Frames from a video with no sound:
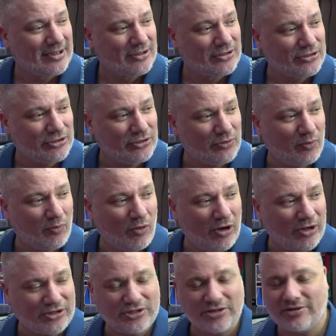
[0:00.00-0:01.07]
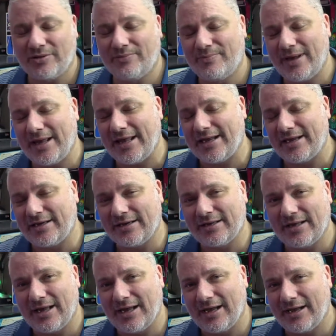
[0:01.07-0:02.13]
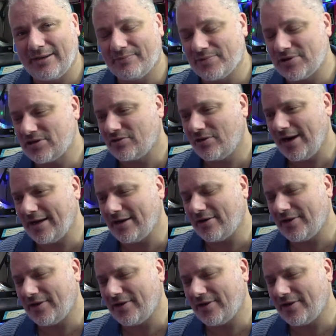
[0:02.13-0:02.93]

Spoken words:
to watch the main screen.